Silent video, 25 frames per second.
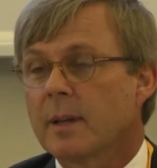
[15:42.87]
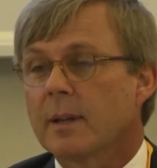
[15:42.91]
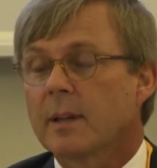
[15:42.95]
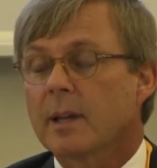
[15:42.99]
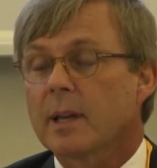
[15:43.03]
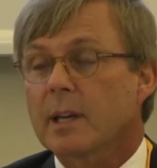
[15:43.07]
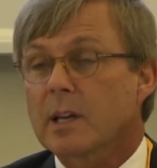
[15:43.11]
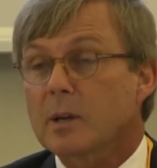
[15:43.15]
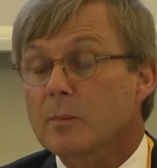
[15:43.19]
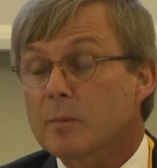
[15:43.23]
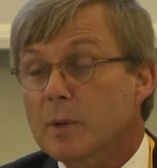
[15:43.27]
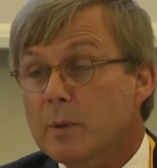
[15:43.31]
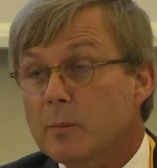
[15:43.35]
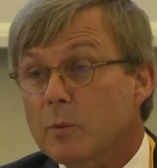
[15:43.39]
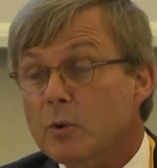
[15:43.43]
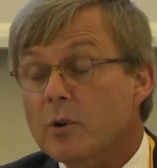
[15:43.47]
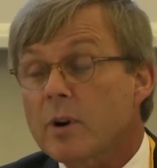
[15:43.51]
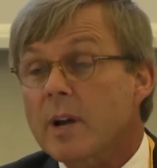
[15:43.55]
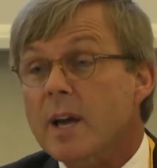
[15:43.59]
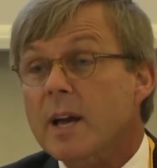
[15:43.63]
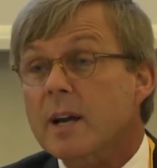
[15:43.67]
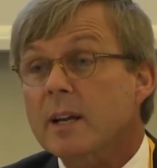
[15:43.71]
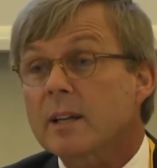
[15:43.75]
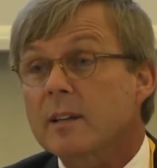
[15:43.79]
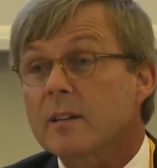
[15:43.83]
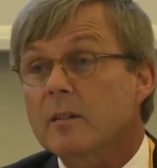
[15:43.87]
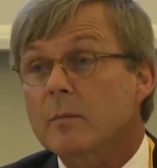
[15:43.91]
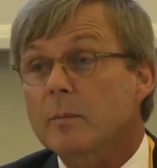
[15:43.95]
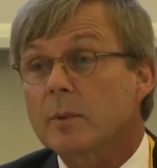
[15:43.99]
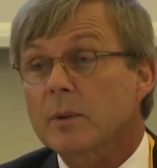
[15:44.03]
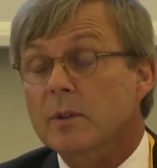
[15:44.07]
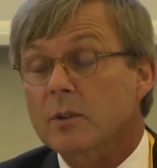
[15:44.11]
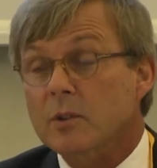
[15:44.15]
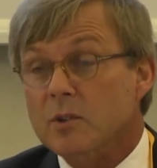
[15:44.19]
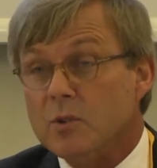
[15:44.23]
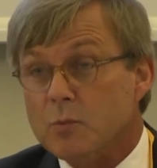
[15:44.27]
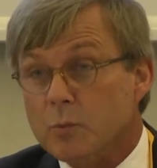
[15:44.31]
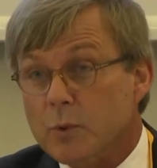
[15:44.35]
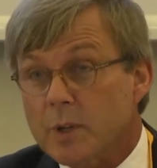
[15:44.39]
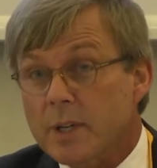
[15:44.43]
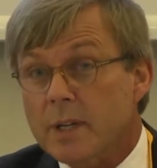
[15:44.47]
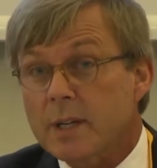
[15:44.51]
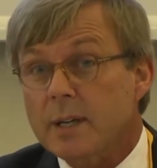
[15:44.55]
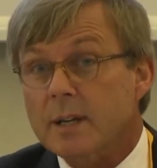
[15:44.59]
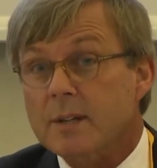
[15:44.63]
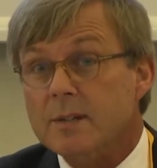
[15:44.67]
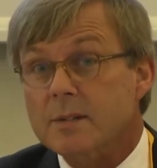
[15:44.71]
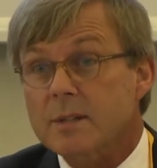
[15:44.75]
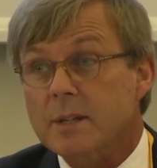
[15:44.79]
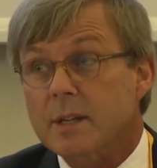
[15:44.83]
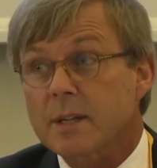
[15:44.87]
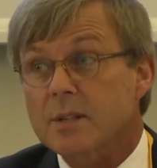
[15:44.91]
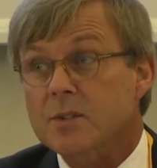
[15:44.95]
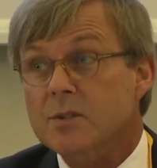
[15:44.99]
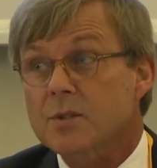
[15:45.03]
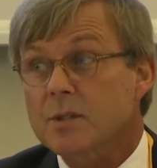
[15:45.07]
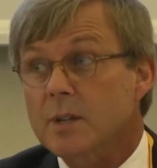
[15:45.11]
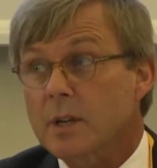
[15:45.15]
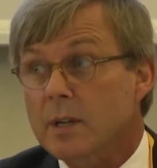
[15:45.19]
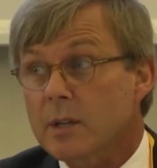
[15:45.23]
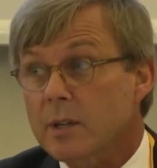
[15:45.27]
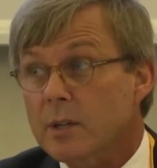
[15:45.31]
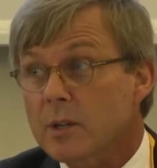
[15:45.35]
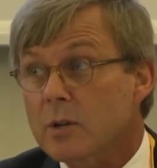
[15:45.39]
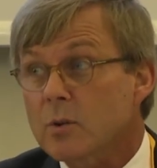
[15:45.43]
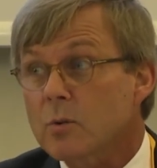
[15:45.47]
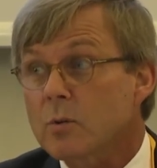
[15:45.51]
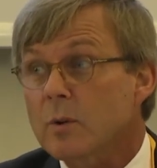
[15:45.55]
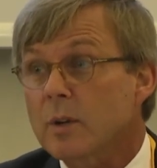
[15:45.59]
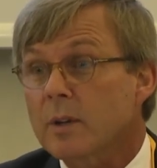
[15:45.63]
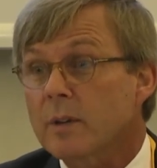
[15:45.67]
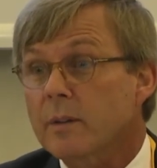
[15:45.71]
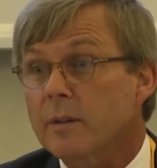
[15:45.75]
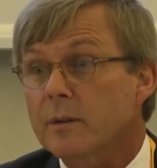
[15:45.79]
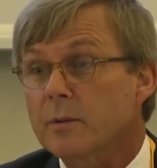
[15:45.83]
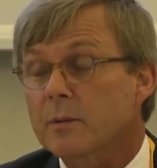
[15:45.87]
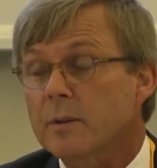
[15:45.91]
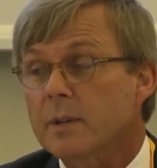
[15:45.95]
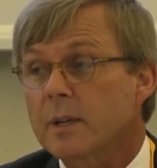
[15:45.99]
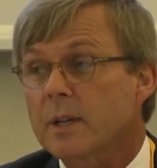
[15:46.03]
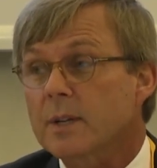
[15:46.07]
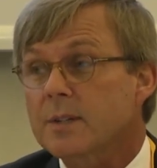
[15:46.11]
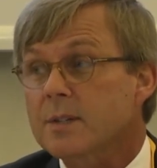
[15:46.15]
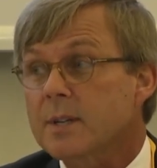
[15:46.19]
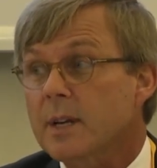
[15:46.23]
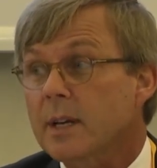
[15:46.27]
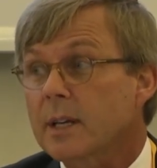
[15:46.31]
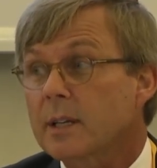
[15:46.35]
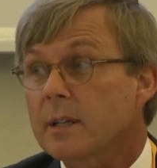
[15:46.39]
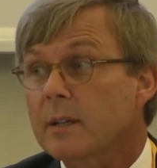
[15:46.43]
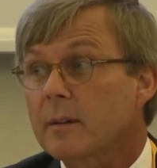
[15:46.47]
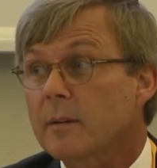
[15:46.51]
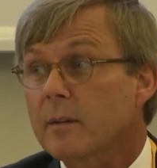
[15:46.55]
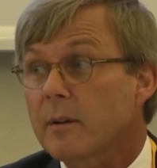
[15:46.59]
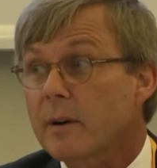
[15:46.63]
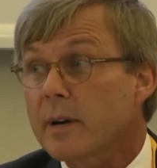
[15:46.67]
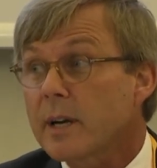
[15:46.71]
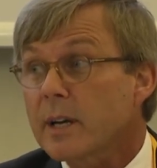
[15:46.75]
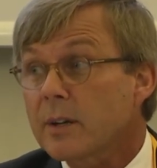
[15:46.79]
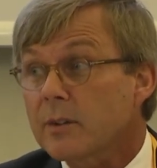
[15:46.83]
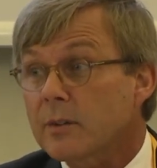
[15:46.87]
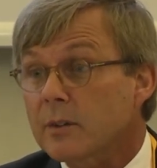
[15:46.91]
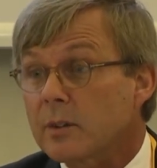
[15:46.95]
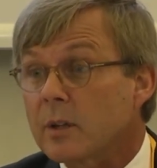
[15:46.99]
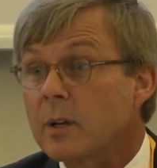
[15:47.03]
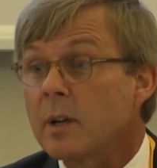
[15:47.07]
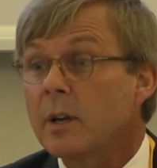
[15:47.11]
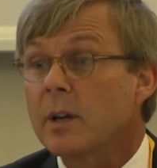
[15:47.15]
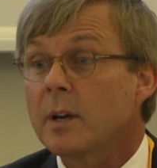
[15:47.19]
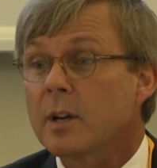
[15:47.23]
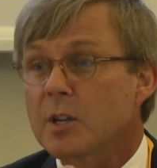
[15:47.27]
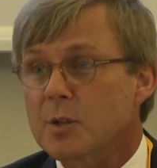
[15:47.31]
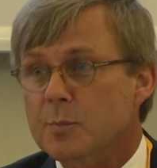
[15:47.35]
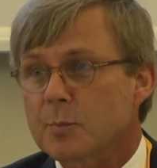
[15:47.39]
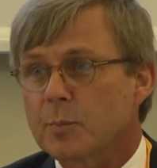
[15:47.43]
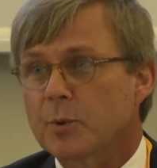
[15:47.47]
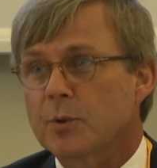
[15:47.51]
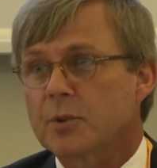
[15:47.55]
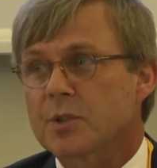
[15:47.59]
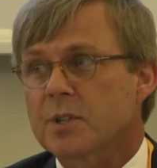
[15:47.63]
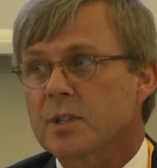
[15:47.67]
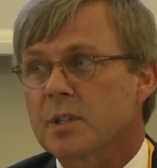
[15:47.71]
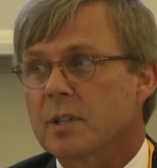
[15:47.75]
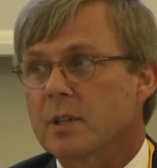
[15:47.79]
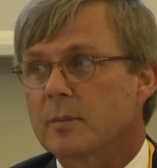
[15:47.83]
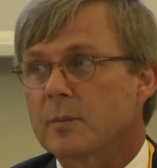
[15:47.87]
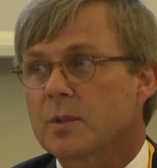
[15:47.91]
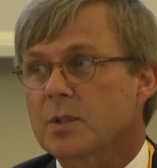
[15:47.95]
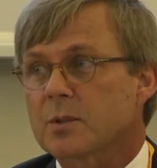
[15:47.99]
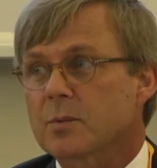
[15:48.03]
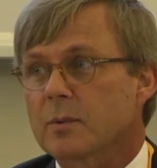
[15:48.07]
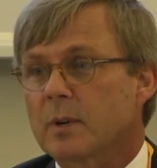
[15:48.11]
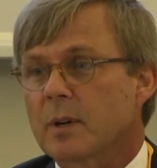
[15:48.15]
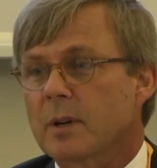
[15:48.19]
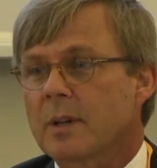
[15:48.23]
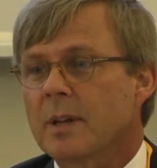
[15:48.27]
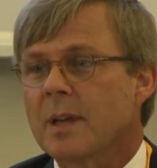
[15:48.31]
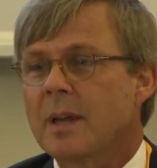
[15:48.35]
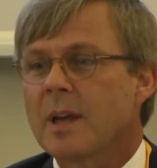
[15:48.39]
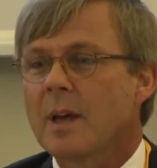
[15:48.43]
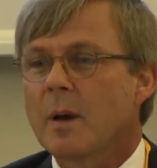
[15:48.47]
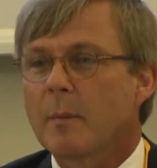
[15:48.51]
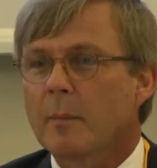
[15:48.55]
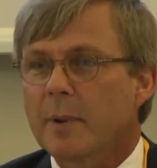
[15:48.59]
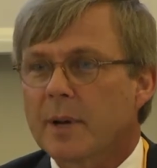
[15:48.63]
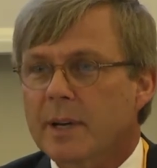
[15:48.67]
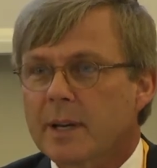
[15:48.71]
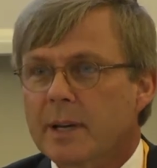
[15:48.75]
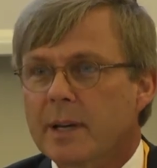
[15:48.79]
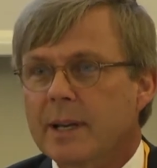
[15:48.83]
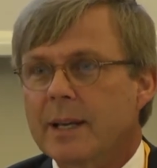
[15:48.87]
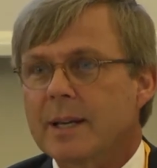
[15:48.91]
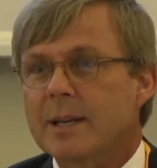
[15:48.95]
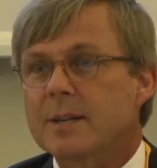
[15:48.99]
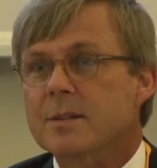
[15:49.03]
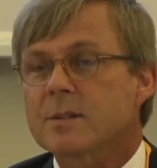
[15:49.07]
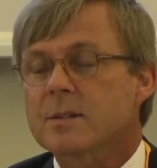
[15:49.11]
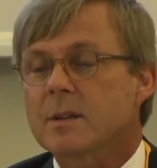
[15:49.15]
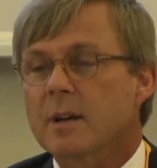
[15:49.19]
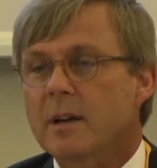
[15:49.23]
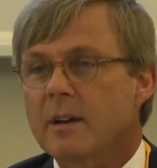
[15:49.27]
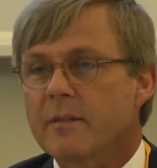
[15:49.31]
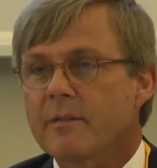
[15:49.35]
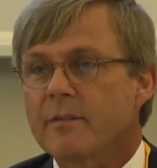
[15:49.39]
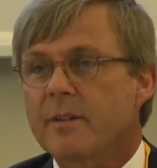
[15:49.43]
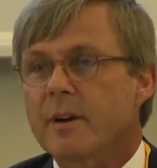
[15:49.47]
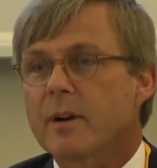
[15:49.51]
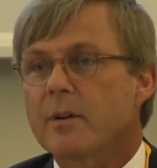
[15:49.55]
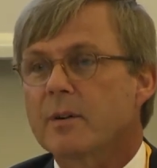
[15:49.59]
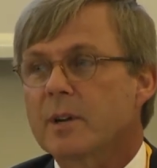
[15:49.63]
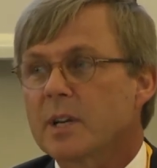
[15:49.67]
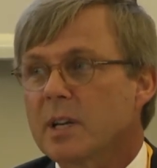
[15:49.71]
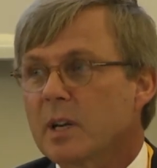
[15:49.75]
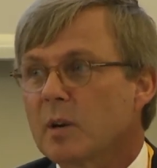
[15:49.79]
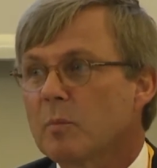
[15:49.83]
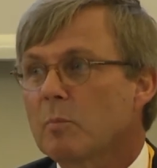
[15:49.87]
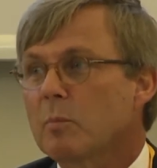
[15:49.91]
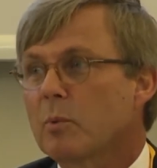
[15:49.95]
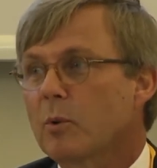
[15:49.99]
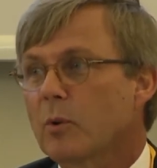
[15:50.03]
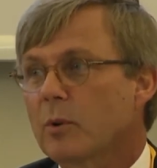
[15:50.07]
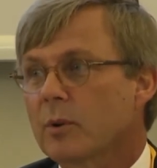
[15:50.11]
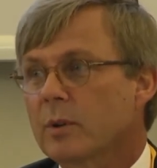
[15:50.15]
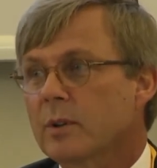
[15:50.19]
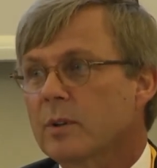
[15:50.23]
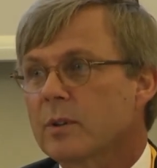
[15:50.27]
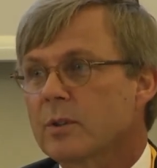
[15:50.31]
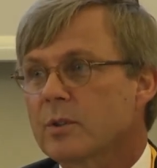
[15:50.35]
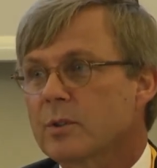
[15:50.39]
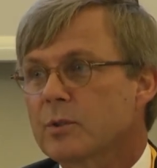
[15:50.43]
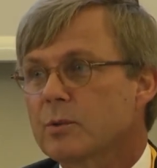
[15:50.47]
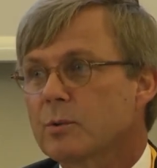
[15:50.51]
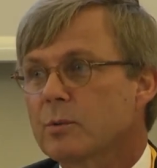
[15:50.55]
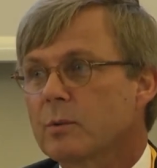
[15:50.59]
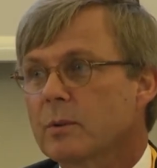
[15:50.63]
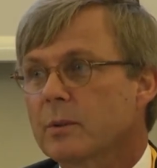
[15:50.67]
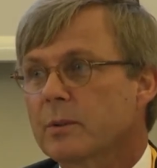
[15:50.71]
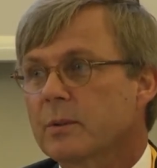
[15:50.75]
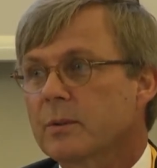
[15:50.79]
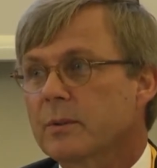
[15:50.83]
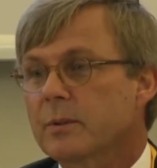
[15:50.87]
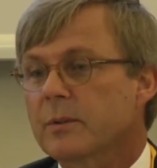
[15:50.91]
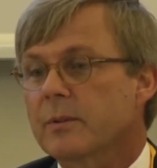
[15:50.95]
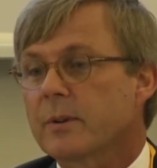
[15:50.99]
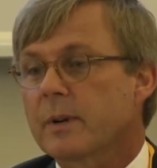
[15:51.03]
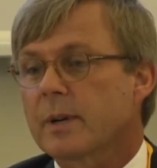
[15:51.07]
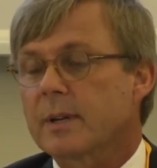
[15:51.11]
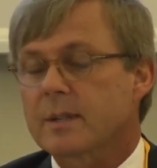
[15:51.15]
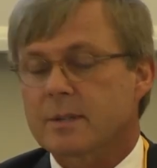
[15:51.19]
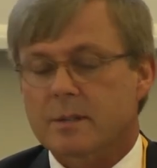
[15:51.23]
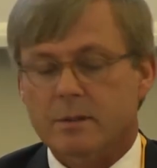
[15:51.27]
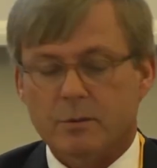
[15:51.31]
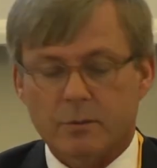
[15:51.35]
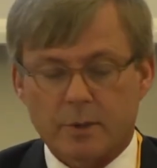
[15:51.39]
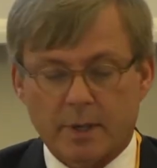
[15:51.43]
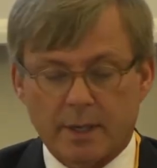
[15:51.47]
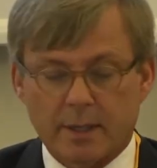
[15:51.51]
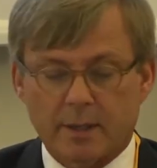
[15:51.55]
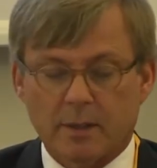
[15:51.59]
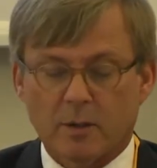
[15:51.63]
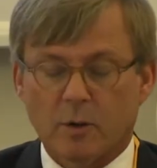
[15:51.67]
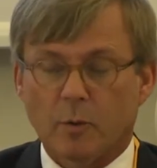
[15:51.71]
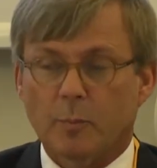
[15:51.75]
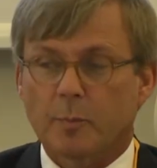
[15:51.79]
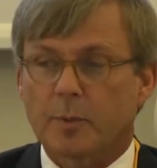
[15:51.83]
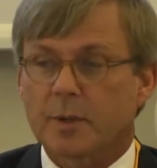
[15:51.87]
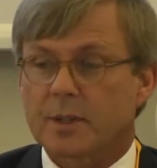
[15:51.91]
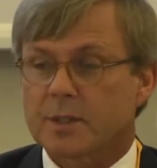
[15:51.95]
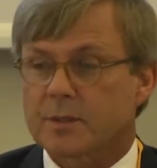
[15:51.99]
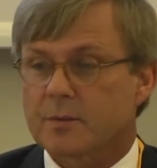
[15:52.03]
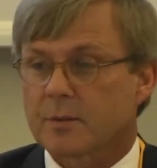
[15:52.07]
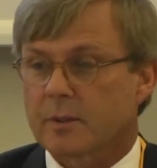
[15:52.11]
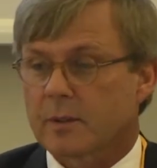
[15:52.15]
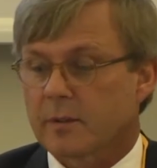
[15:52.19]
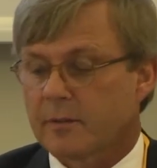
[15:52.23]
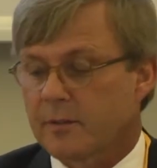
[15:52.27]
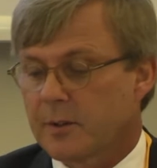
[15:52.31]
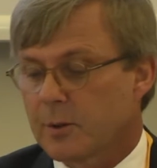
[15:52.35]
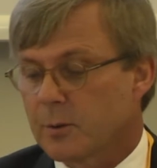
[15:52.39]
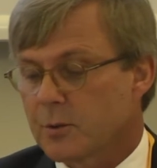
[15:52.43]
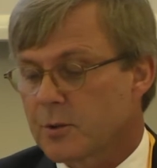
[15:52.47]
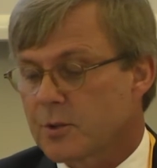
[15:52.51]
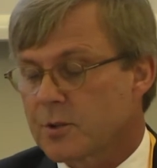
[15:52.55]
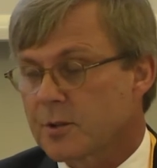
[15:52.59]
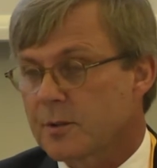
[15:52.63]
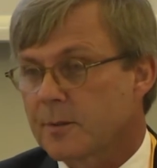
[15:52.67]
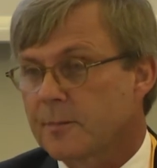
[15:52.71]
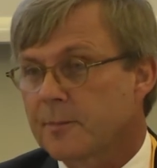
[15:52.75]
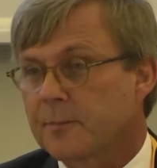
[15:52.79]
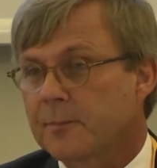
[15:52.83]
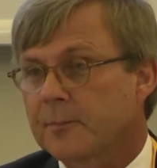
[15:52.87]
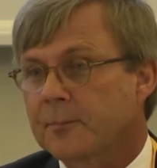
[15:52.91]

They could be more active because we, as the SGAU and through the executive director, is pushing them as well. But it is a very important tool to address the right topics for the future.